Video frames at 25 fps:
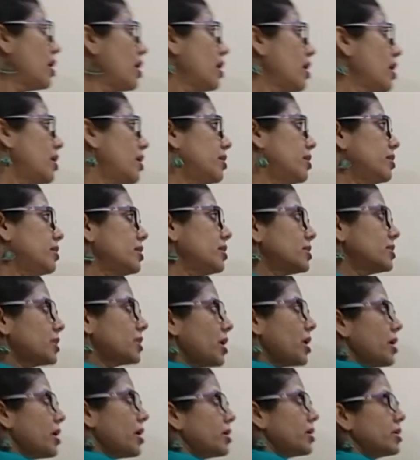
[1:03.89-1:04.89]
In this
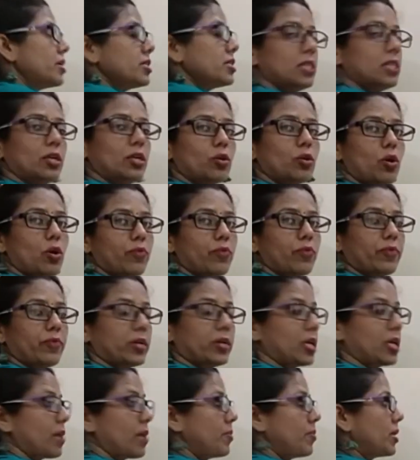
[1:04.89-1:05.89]
characteristic of a
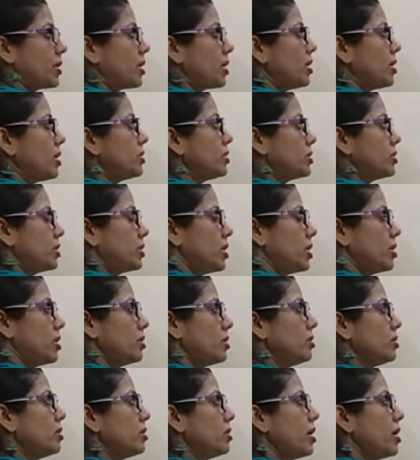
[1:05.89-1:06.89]
chemical change,
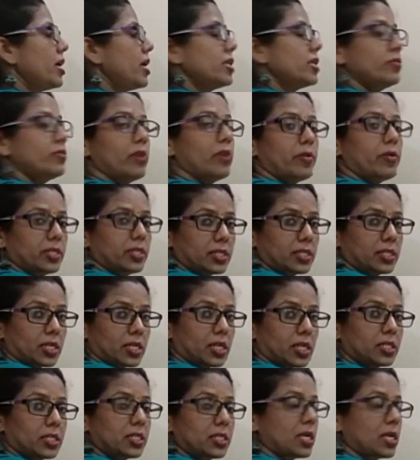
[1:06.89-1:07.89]
as we have
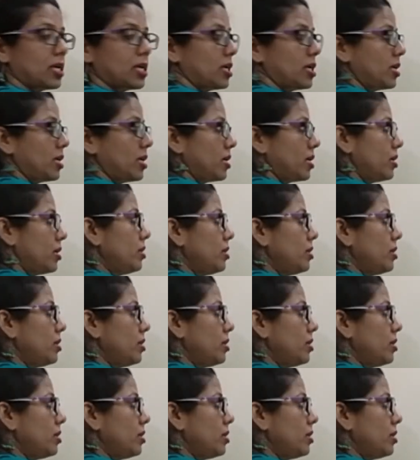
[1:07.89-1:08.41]
discussed earlier,